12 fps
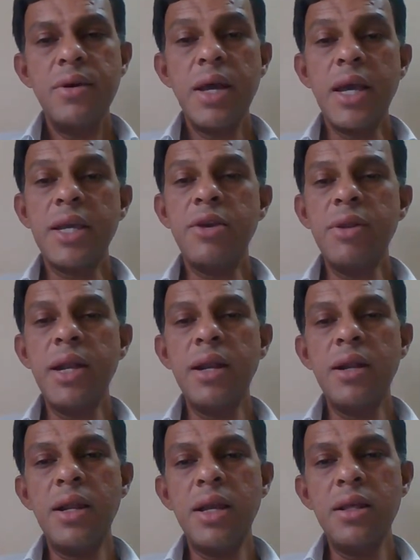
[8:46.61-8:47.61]

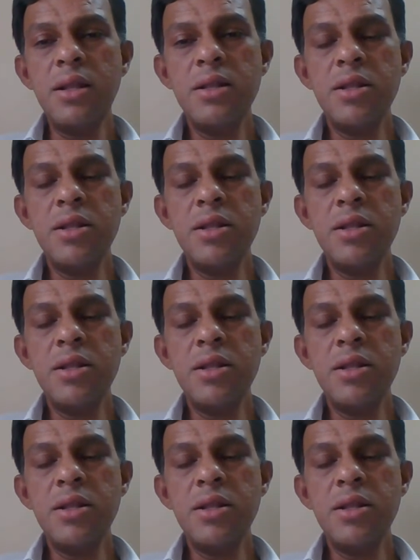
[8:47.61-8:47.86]
accurately